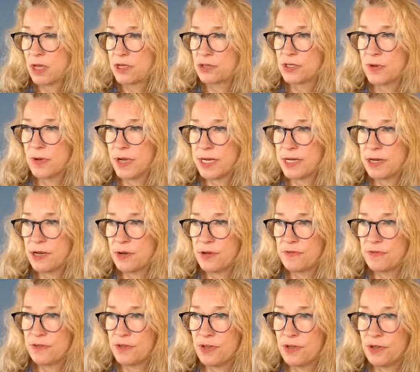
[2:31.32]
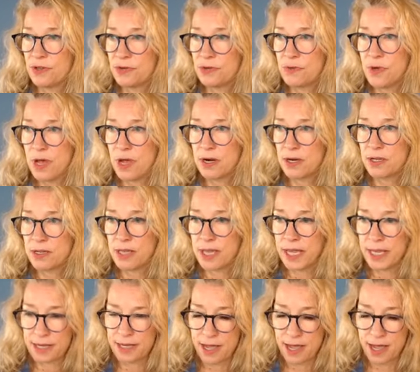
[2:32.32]
So I know if you are
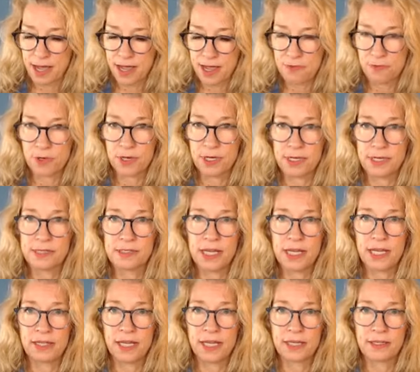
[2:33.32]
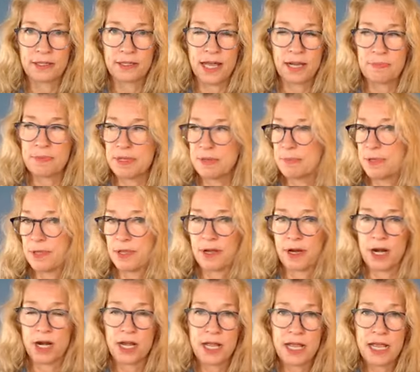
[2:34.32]
like I was, and like a lot of people
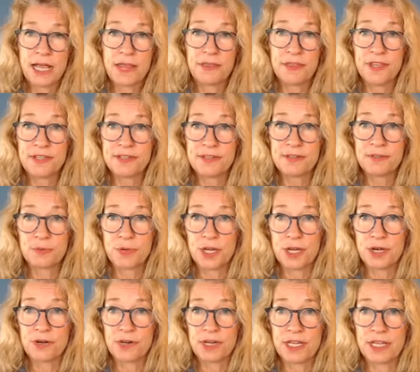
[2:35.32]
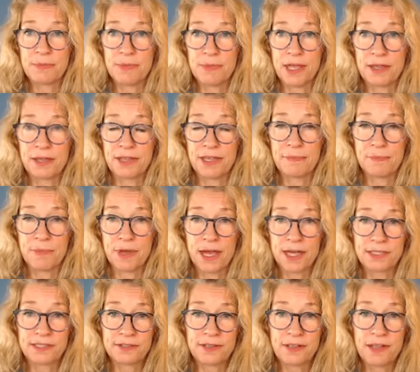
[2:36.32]
are, this is what your email
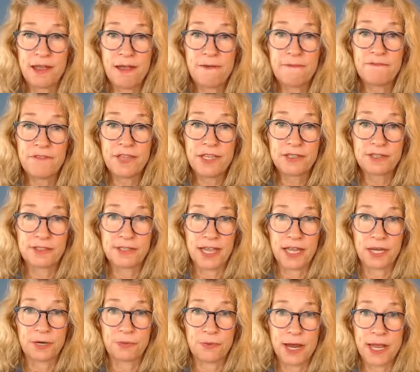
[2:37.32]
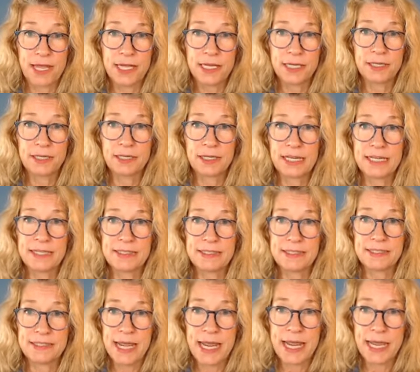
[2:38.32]
inbox feels like, right? It's
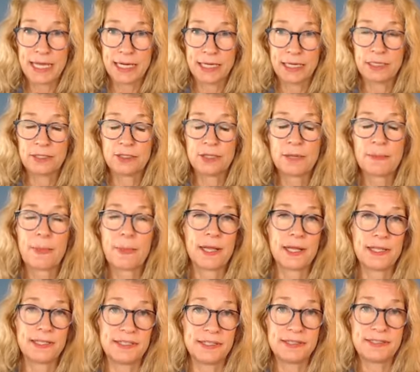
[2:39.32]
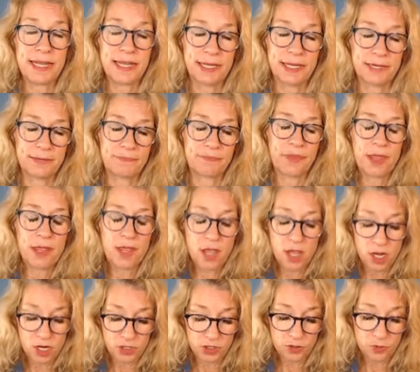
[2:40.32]
insane. It's insane.
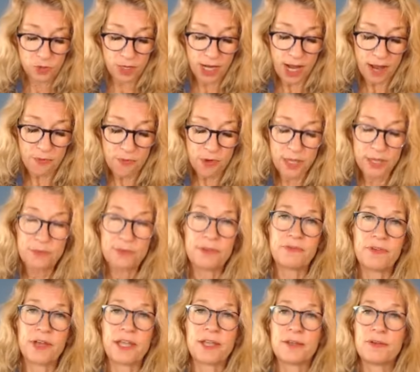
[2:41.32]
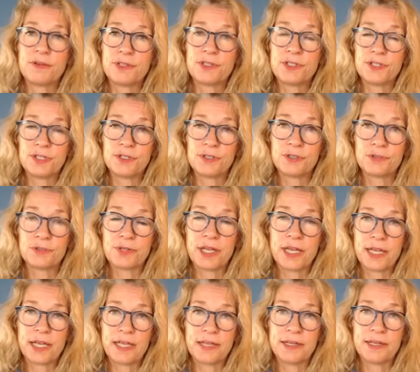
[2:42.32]
So what I want to invite you to do
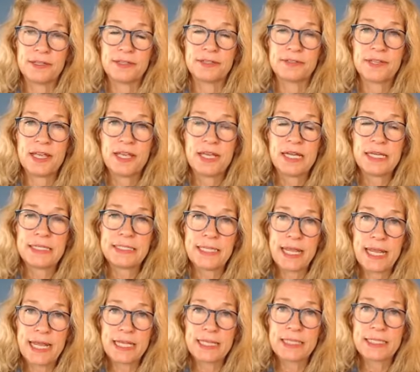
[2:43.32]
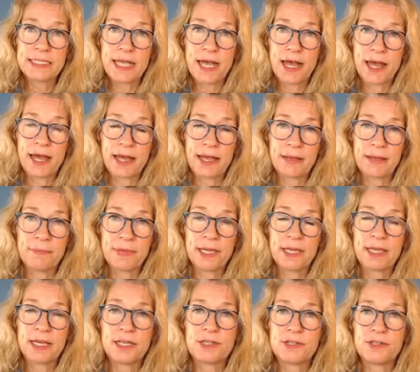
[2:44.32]
is take the time
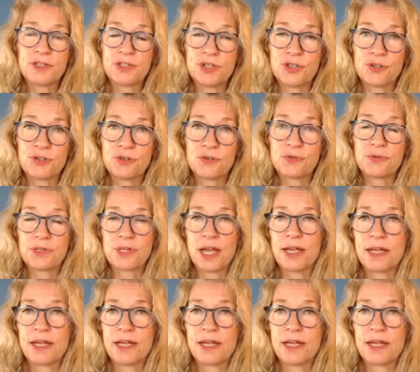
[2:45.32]
to